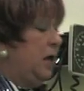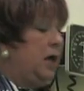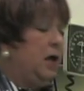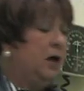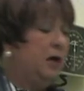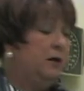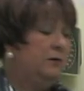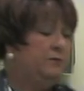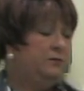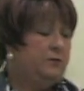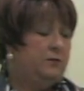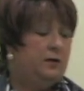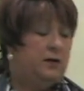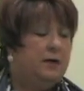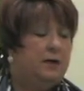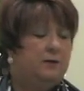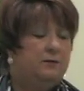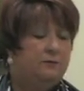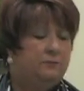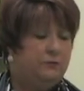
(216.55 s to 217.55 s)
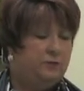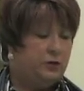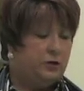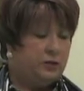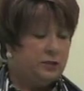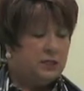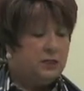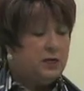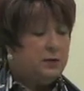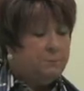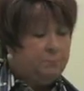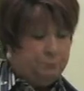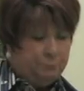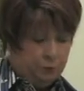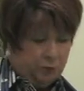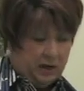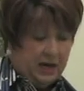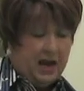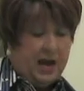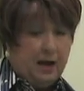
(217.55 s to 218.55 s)
of first
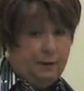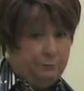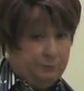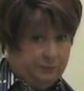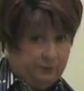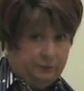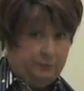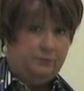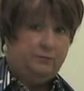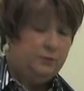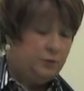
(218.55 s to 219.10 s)
perhaps